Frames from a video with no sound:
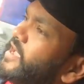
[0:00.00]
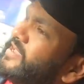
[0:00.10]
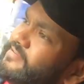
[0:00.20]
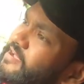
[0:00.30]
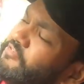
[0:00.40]

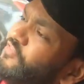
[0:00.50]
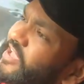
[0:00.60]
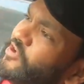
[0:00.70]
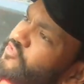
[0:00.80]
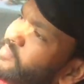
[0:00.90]
and
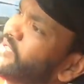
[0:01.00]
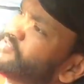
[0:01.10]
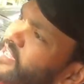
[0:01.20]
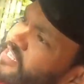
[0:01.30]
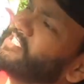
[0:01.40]
everything else from the
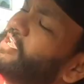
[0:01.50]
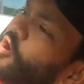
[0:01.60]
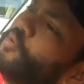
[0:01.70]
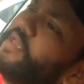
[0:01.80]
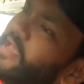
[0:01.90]
outside is still
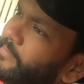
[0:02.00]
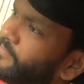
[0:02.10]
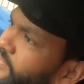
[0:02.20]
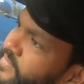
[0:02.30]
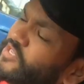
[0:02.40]
OEM.
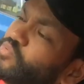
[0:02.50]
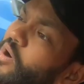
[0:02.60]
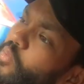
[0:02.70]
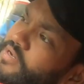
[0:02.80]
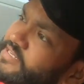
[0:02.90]
That's what
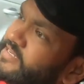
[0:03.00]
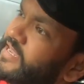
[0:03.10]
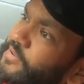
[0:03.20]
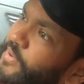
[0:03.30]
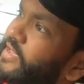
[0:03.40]
I wanted
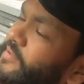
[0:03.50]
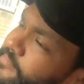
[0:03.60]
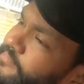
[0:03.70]
anyway.